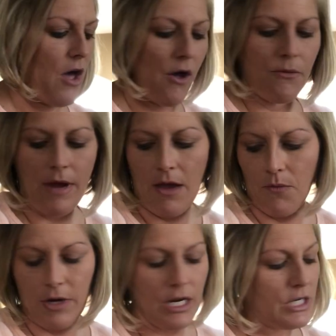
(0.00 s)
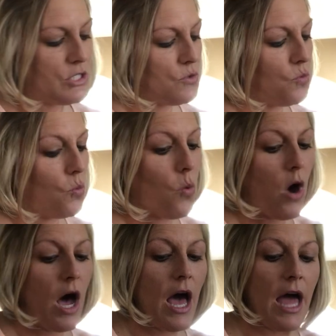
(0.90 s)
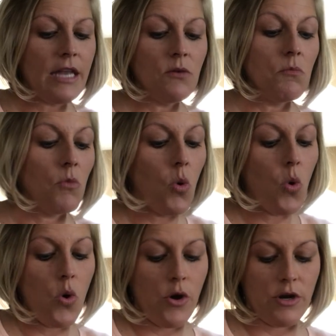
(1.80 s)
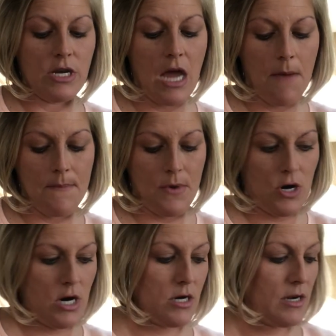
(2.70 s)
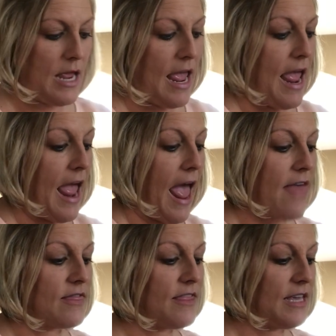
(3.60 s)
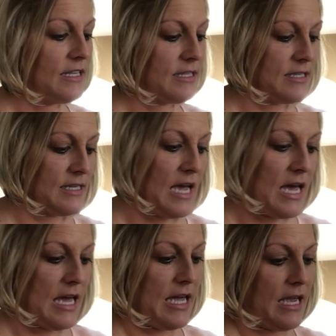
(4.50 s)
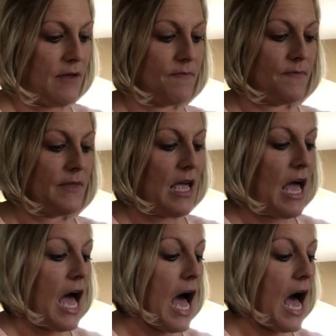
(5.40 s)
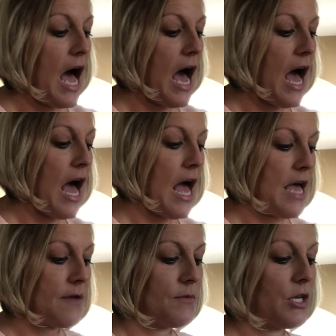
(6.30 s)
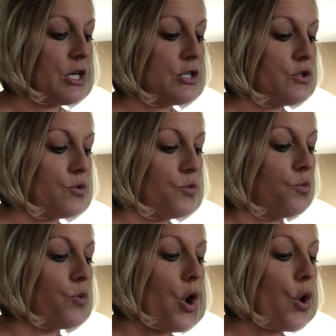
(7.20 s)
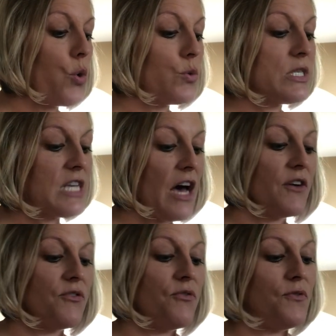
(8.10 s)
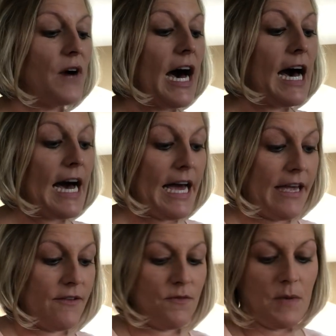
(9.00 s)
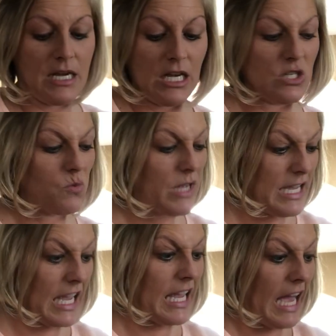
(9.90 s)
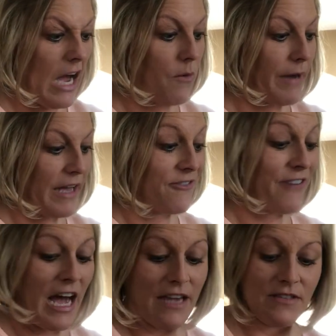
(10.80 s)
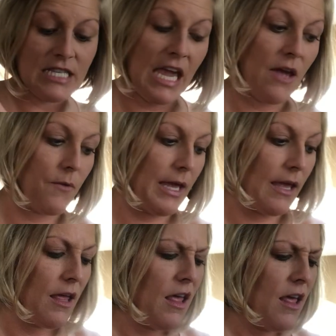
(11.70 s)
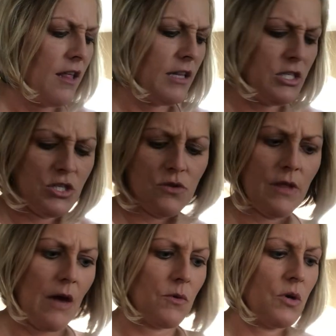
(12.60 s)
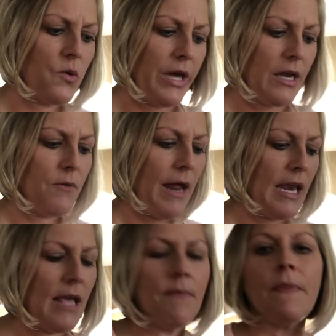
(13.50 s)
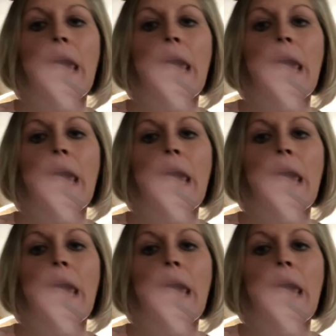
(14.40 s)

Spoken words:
All right, we're gonna do one more number. And this time, I'm gonna do rows of 5 because we can count my 5s, can't we? Let's do that real quick. Ready?